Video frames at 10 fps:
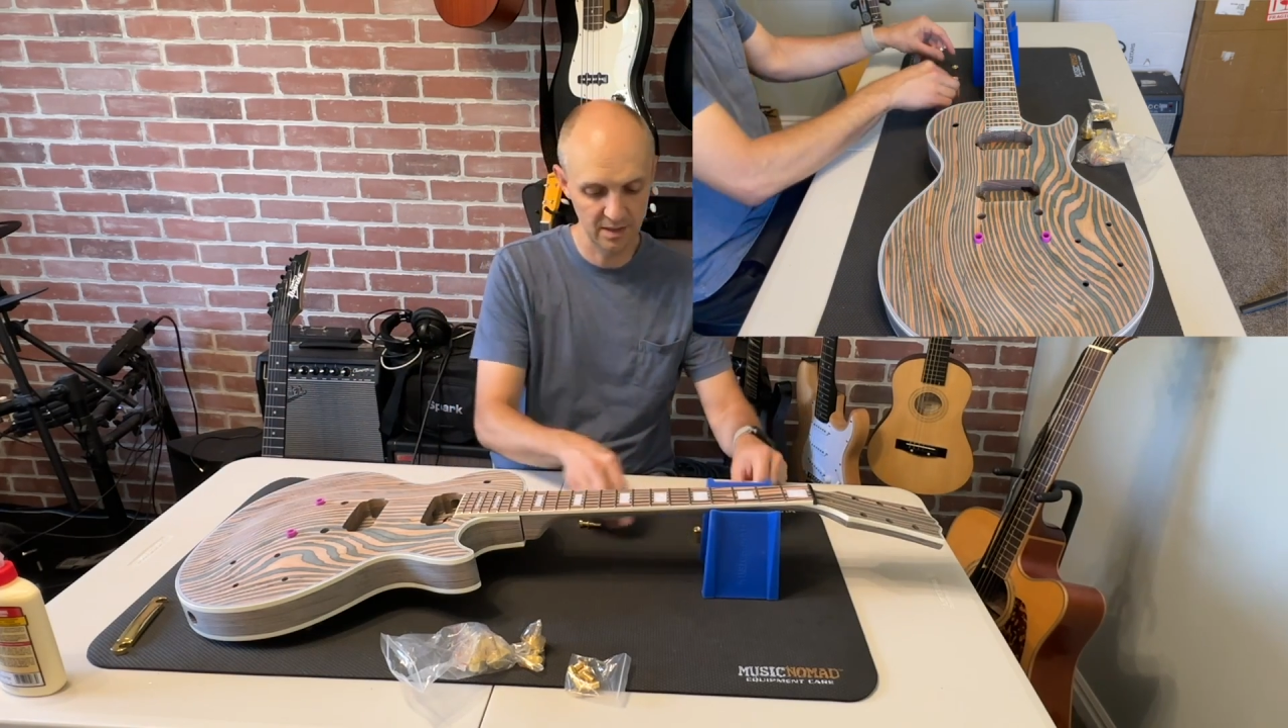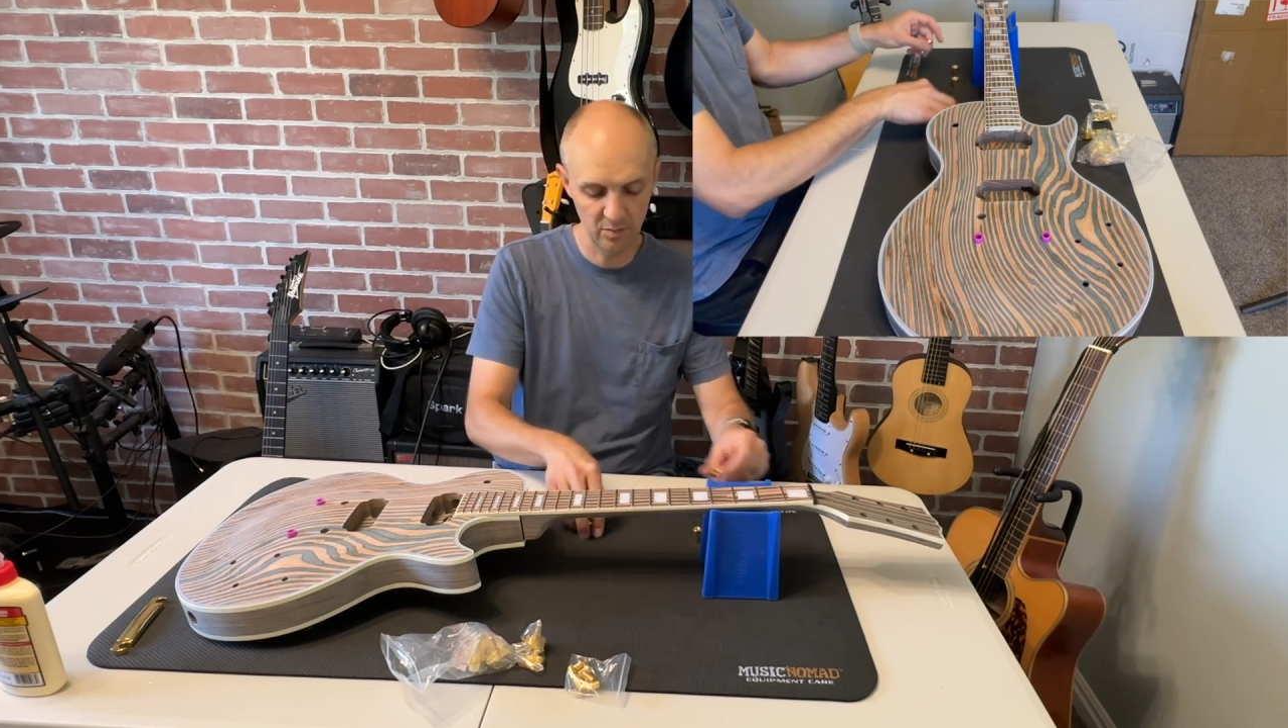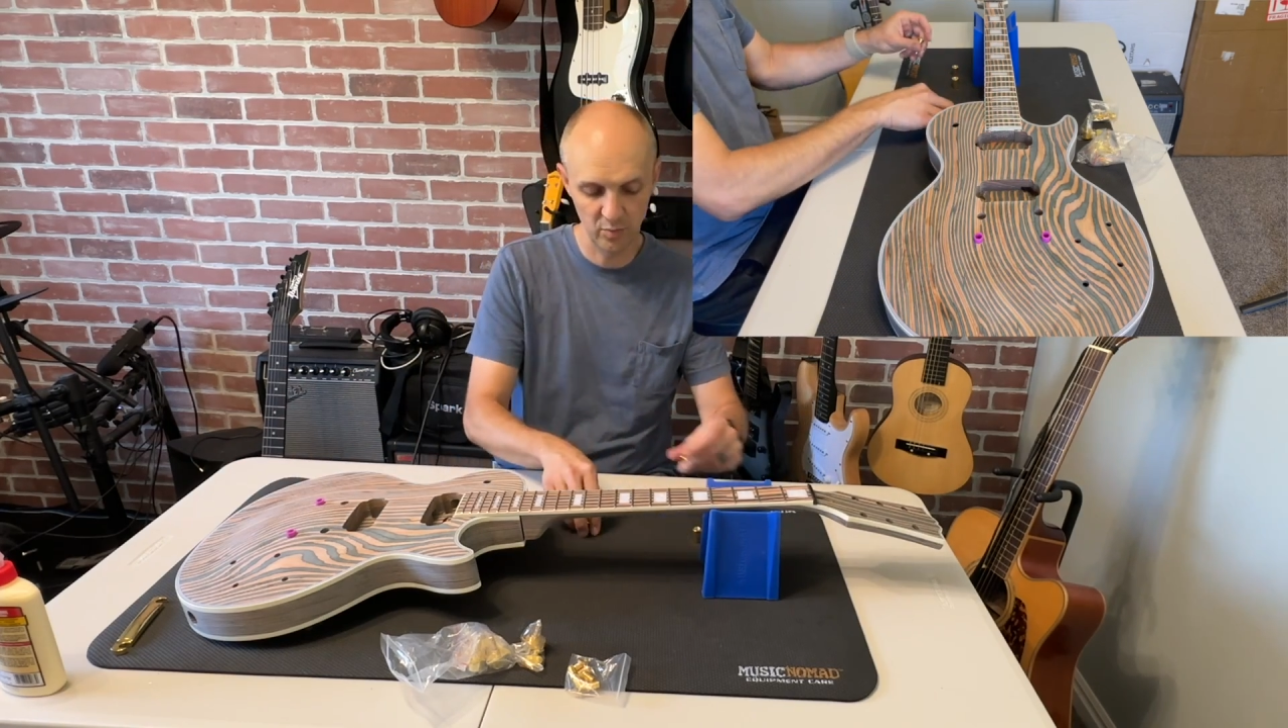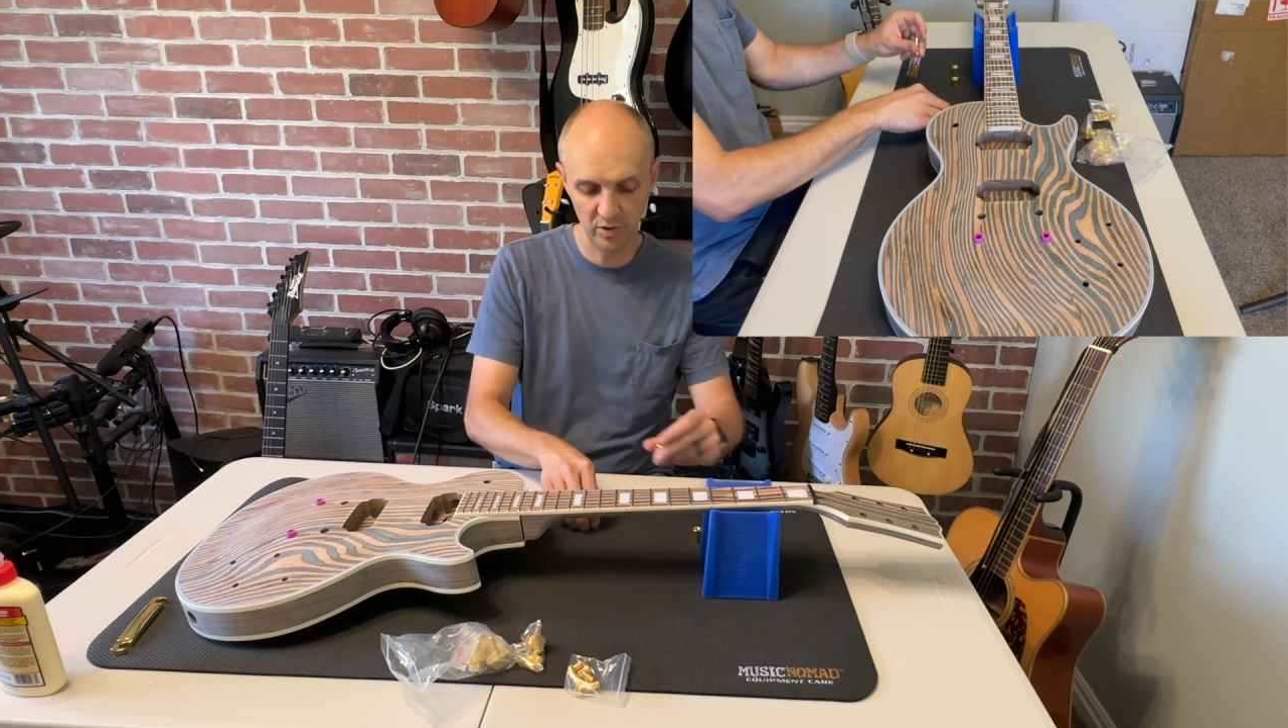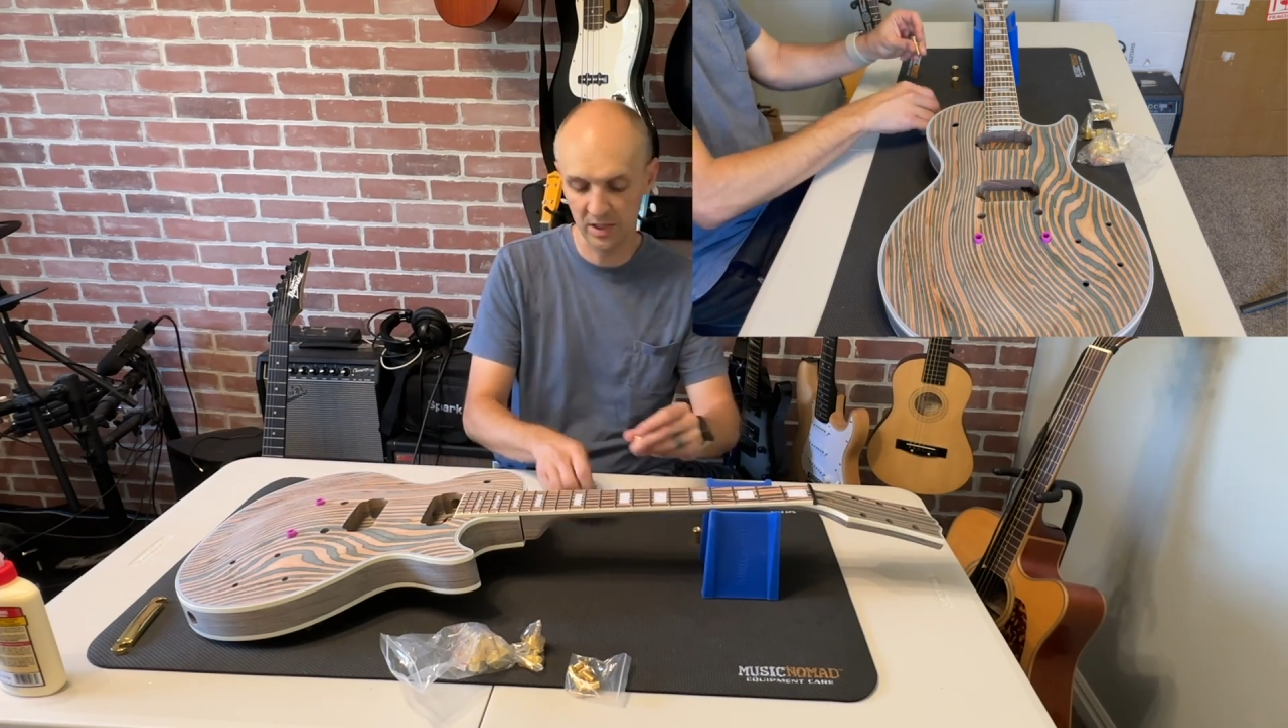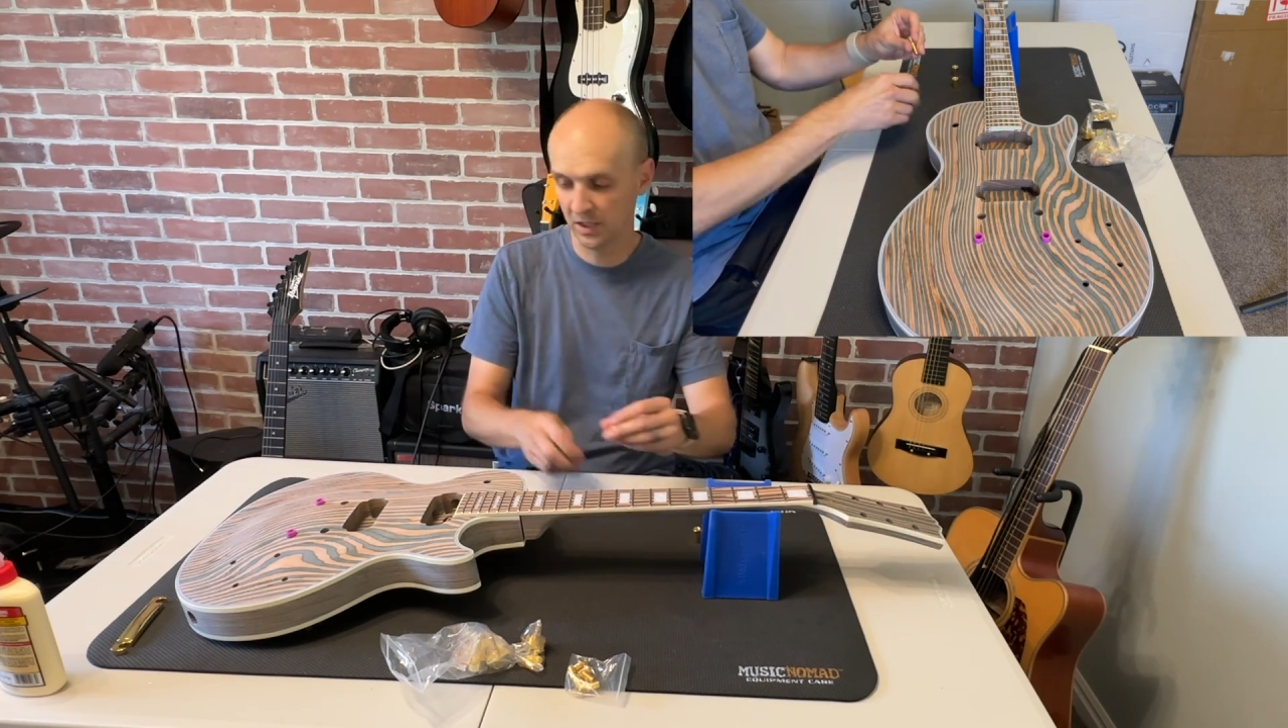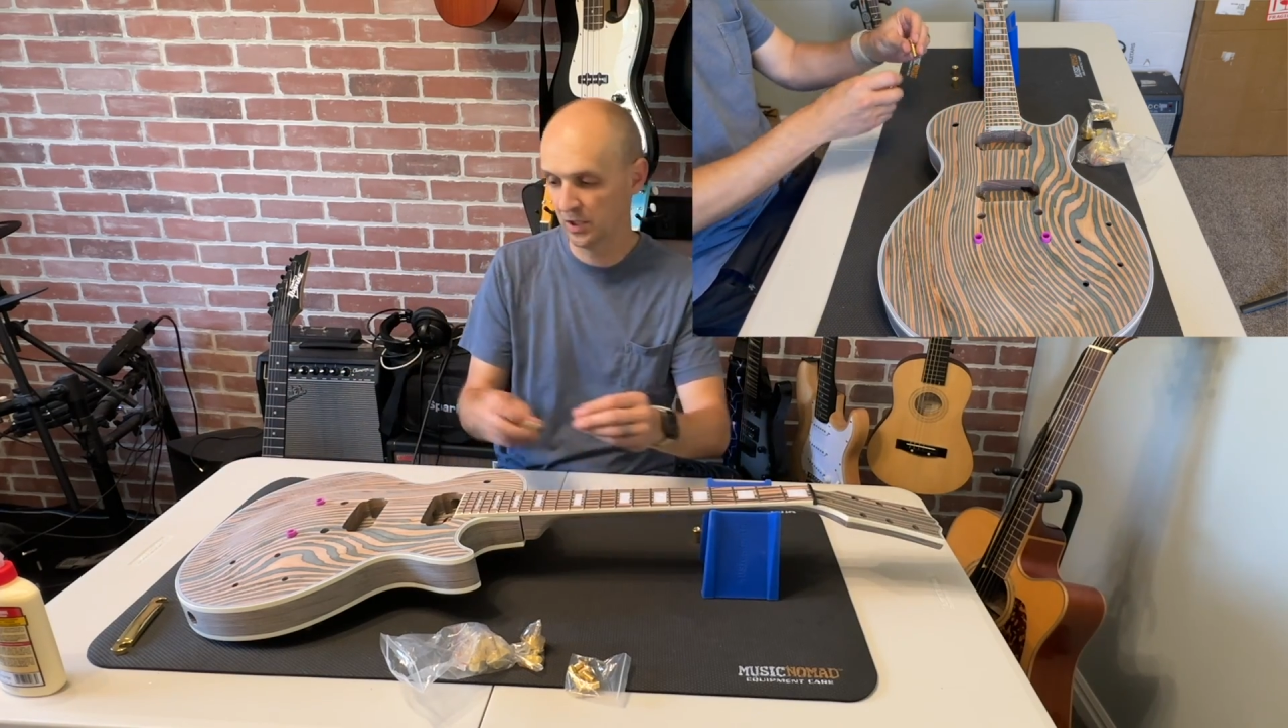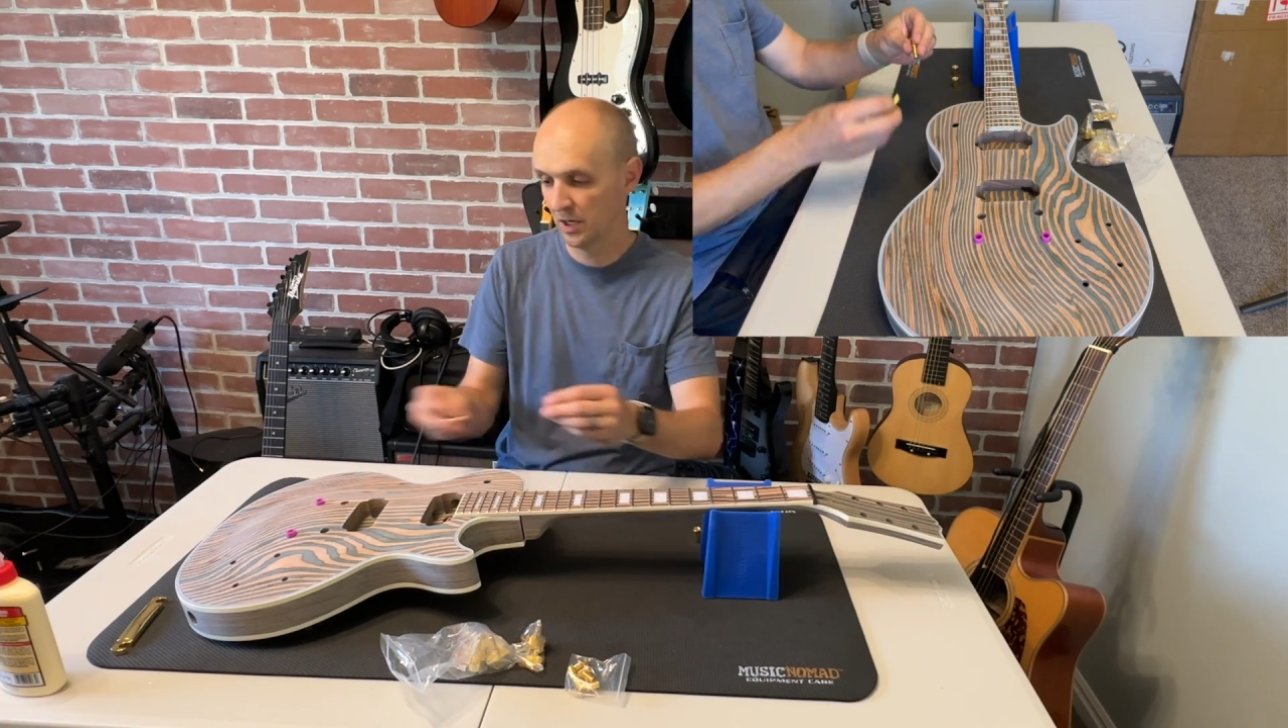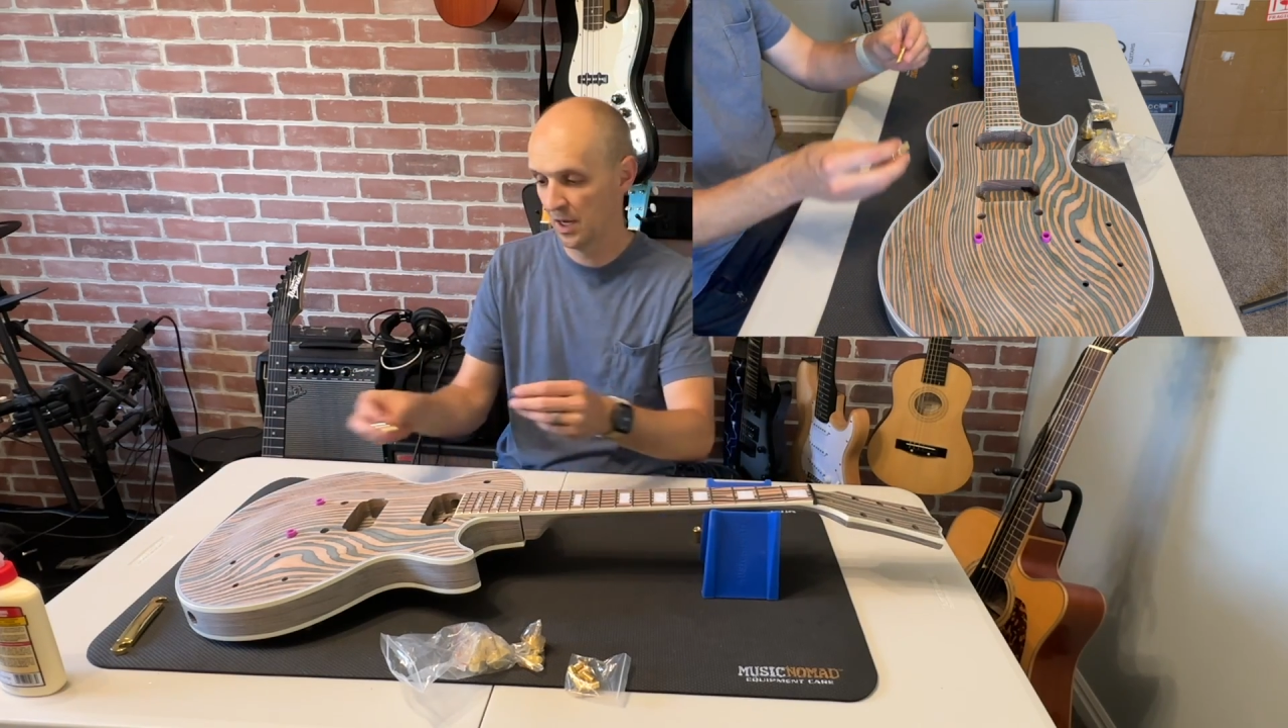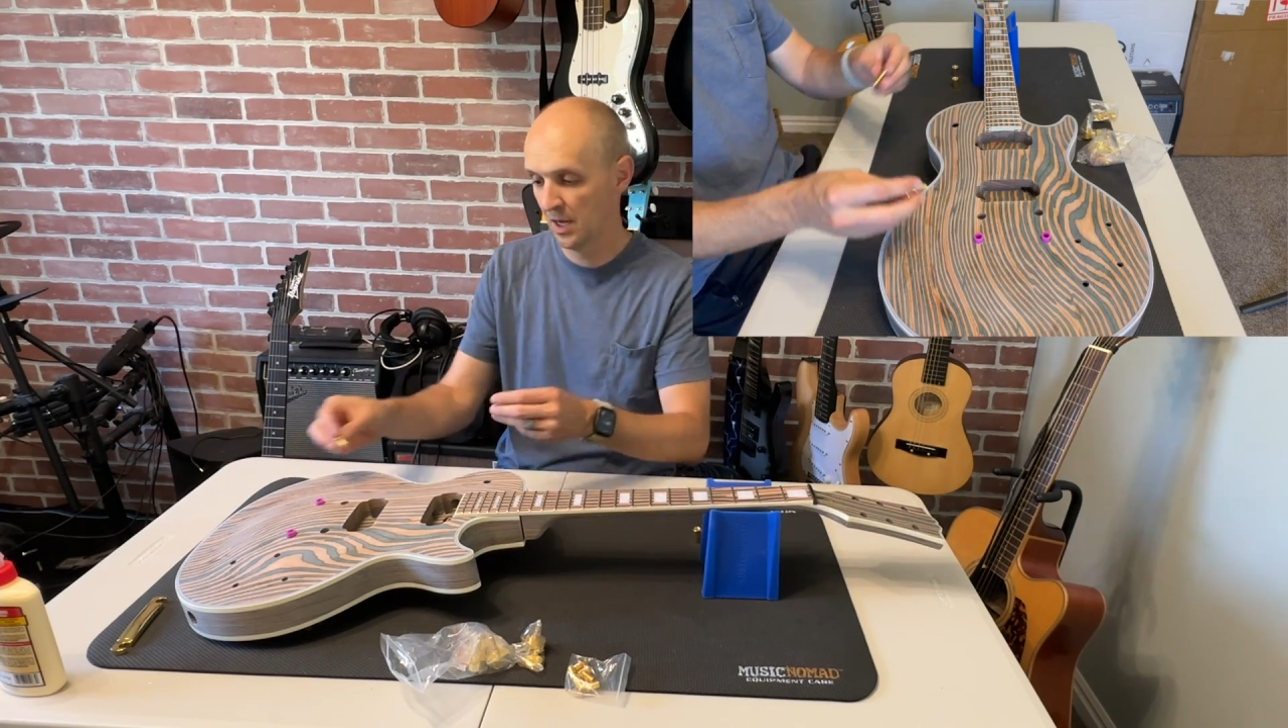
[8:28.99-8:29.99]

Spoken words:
and the bridge,